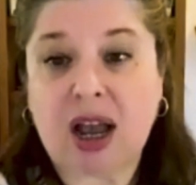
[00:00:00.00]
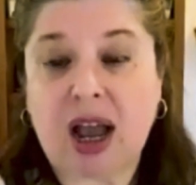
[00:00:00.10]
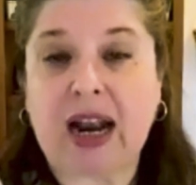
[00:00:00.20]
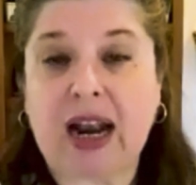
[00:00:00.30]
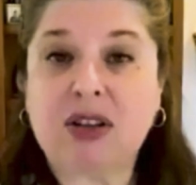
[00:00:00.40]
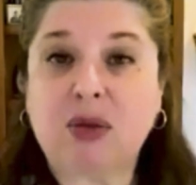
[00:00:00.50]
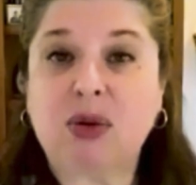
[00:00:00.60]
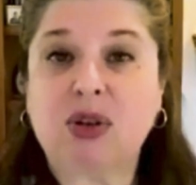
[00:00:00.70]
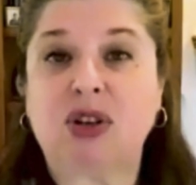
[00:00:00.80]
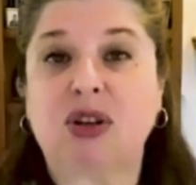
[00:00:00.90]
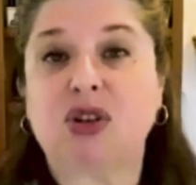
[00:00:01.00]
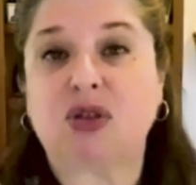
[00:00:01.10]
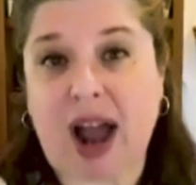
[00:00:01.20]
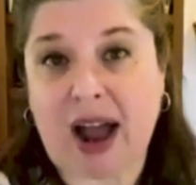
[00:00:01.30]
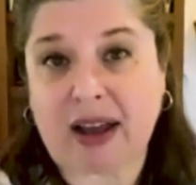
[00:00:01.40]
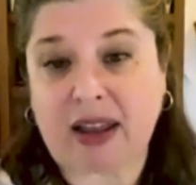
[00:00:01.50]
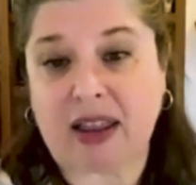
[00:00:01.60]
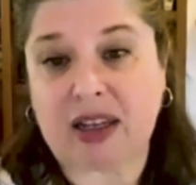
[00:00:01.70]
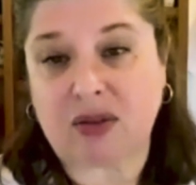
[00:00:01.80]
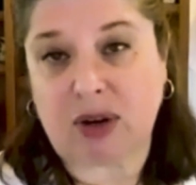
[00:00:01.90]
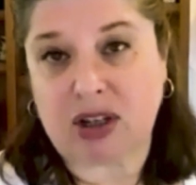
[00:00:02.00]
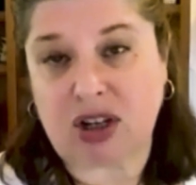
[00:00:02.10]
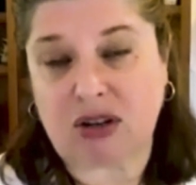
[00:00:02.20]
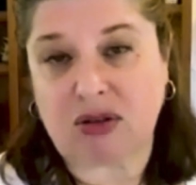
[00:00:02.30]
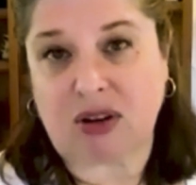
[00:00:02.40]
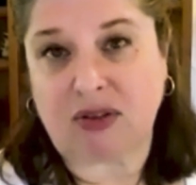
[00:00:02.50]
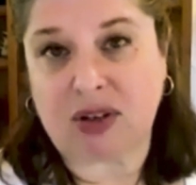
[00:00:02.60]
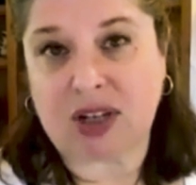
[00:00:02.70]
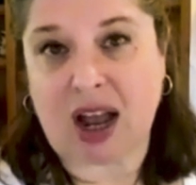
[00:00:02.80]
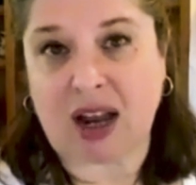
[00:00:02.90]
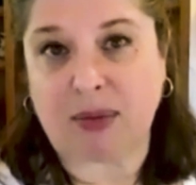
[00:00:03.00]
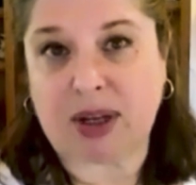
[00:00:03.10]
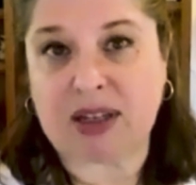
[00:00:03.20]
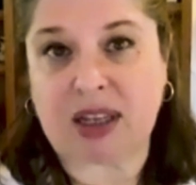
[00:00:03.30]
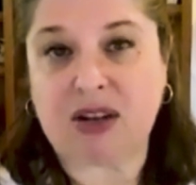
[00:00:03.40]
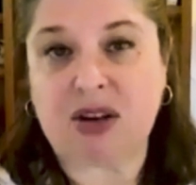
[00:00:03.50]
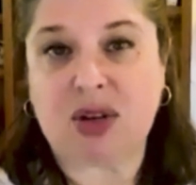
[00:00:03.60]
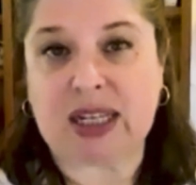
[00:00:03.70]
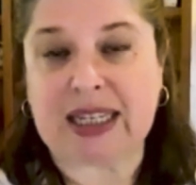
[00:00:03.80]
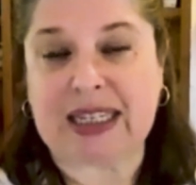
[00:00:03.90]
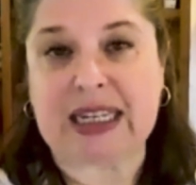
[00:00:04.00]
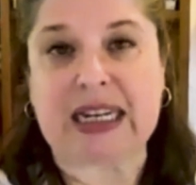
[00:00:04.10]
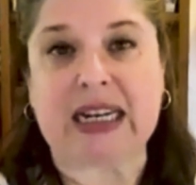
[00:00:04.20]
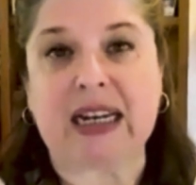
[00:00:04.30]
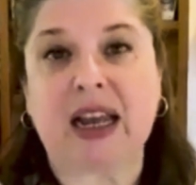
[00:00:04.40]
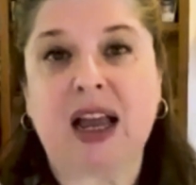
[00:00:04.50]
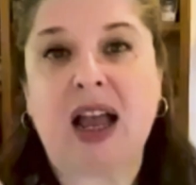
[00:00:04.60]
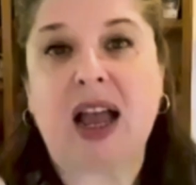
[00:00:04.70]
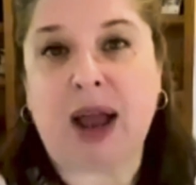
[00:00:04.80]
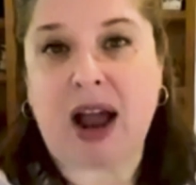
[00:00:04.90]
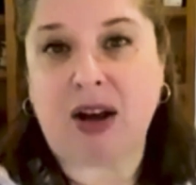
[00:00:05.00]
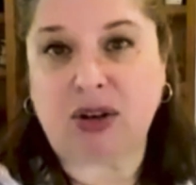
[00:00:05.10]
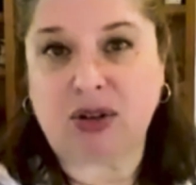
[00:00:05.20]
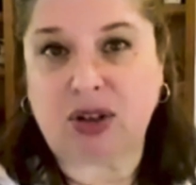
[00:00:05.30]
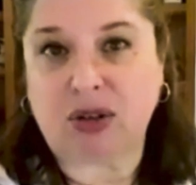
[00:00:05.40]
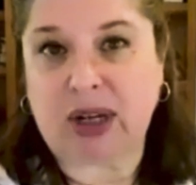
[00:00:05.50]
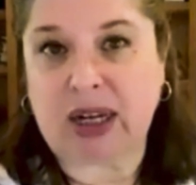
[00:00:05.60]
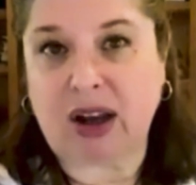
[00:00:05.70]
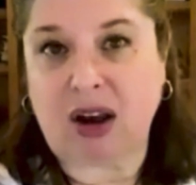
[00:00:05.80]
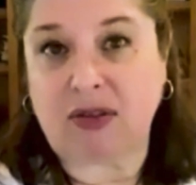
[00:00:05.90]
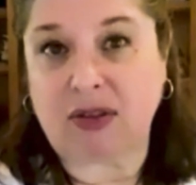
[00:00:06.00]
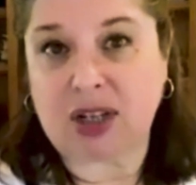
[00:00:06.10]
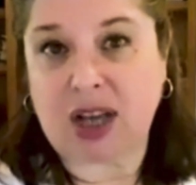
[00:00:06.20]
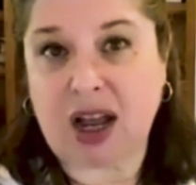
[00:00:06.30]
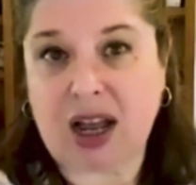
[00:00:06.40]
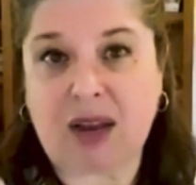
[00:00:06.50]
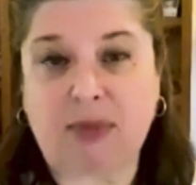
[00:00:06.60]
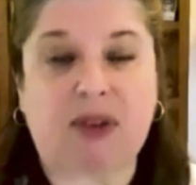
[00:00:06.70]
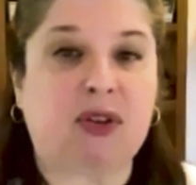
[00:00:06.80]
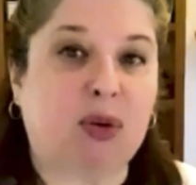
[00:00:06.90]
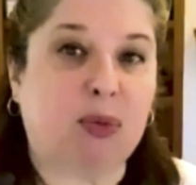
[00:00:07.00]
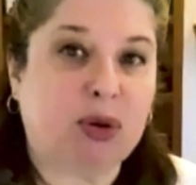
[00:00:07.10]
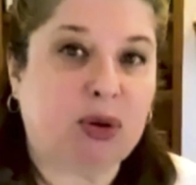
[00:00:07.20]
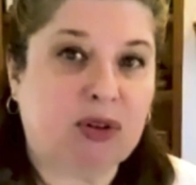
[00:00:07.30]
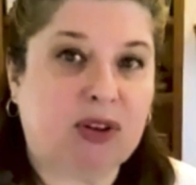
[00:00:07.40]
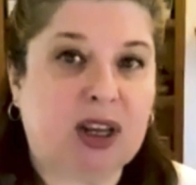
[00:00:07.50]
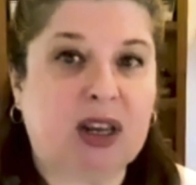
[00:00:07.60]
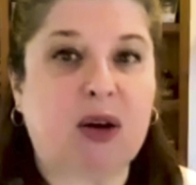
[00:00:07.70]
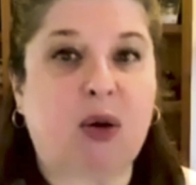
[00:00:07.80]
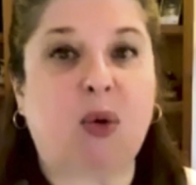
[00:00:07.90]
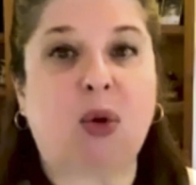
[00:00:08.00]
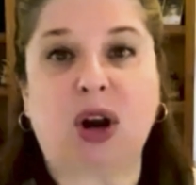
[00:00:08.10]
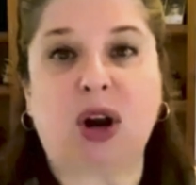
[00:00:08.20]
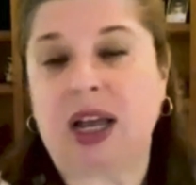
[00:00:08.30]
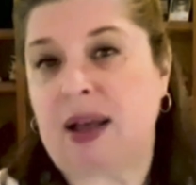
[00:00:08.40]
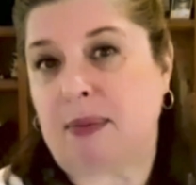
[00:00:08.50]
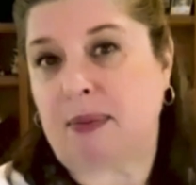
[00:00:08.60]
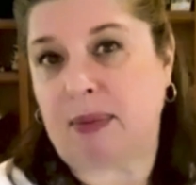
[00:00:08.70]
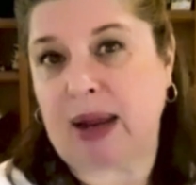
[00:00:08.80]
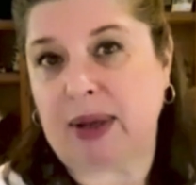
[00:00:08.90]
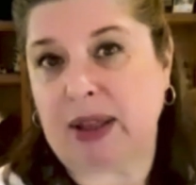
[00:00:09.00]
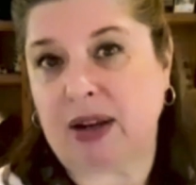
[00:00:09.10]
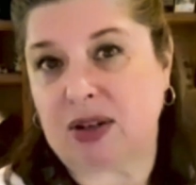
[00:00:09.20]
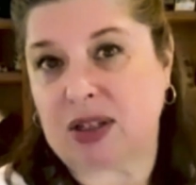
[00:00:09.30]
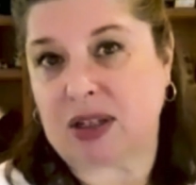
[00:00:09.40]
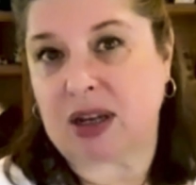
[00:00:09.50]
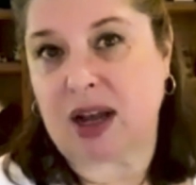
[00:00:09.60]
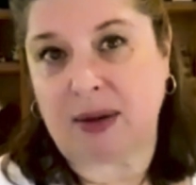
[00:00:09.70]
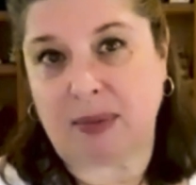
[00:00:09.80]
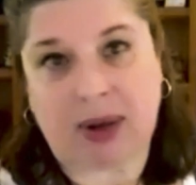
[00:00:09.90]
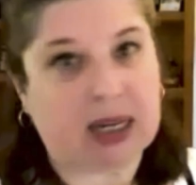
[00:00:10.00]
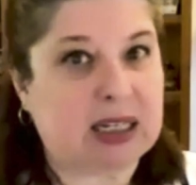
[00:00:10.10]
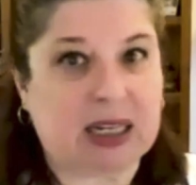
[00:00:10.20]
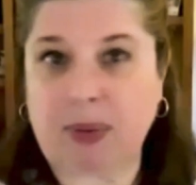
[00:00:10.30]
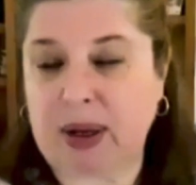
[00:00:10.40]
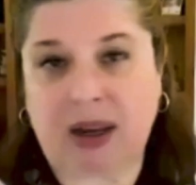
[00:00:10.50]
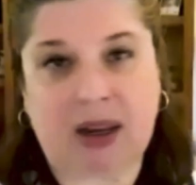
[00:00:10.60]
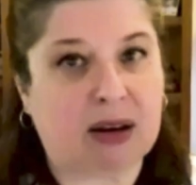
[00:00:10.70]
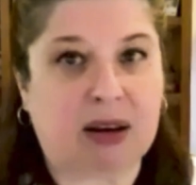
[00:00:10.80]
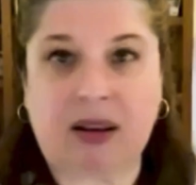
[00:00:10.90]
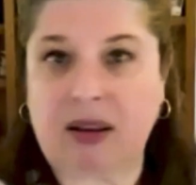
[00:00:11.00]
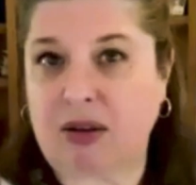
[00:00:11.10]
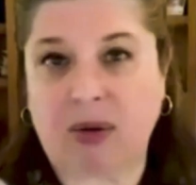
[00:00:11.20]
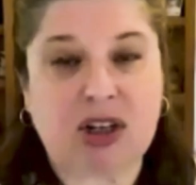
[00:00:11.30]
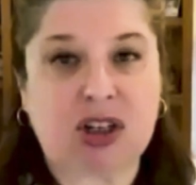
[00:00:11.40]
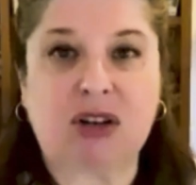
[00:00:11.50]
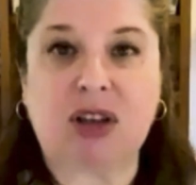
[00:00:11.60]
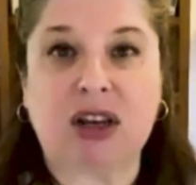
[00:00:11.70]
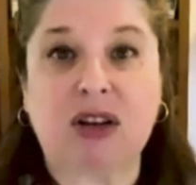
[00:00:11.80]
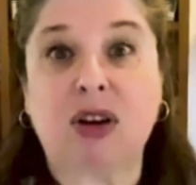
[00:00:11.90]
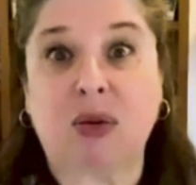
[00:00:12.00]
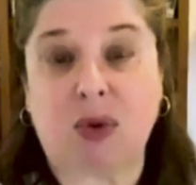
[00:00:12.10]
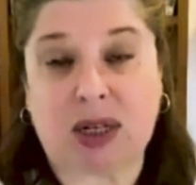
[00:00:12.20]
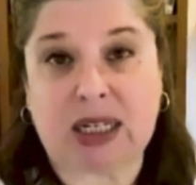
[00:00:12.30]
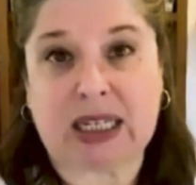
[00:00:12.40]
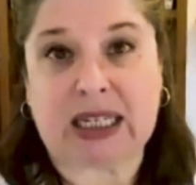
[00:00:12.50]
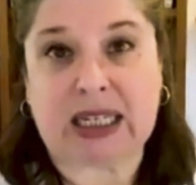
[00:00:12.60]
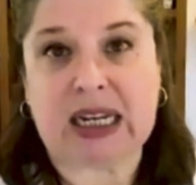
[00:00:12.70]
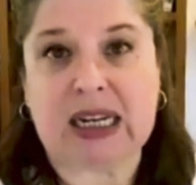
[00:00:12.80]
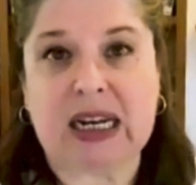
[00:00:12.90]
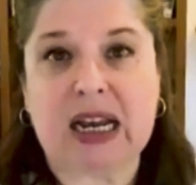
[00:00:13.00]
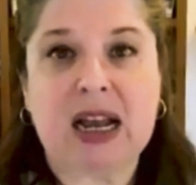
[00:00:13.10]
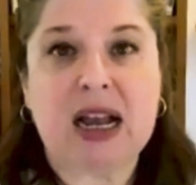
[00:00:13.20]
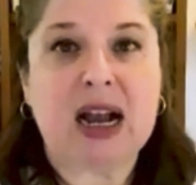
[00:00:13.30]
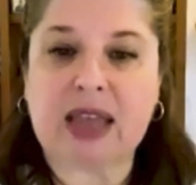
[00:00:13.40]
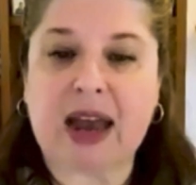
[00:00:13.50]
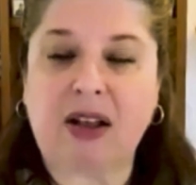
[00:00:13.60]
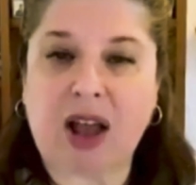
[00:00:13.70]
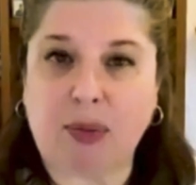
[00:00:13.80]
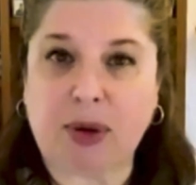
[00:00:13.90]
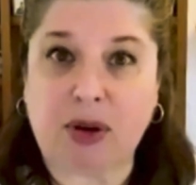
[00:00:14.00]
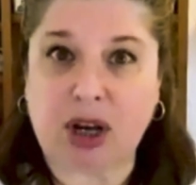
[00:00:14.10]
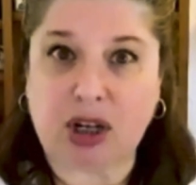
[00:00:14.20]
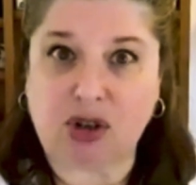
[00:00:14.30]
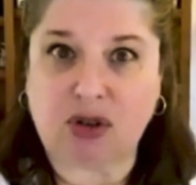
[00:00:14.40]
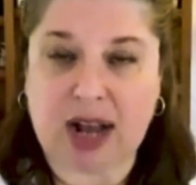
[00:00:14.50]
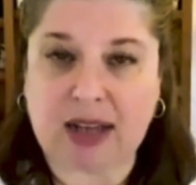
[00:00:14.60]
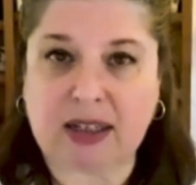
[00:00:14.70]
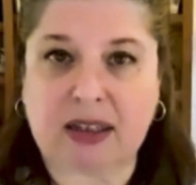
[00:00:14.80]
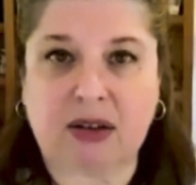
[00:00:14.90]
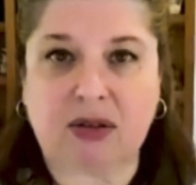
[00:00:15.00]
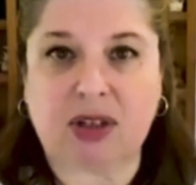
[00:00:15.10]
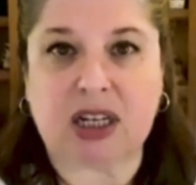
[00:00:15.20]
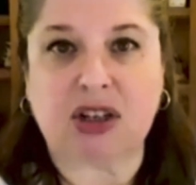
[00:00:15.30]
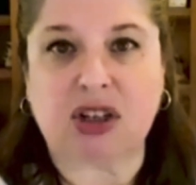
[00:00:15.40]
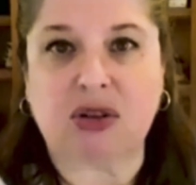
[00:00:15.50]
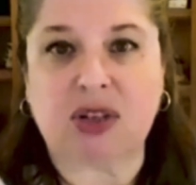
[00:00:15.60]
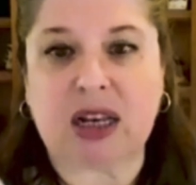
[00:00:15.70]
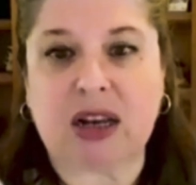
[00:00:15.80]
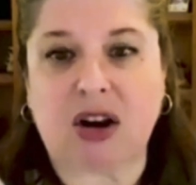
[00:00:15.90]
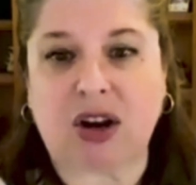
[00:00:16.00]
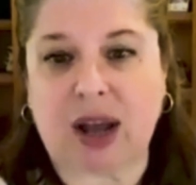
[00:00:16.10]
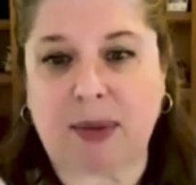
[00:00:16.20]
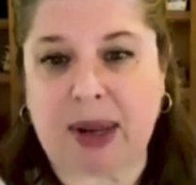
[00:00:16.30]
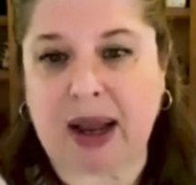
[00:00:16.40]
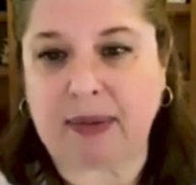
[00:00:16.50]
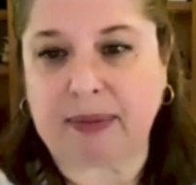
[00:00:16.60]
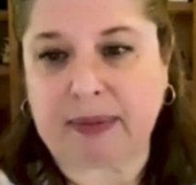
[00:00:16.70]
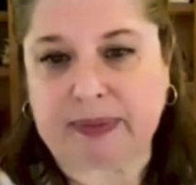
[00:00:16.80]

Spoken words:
And I also want you to track these ratios over time, because then you can see how you're doing over time, if you're improving, or maybe there's a dip in the ratio that you don't want to see. That'll help you address those issues that are coming up.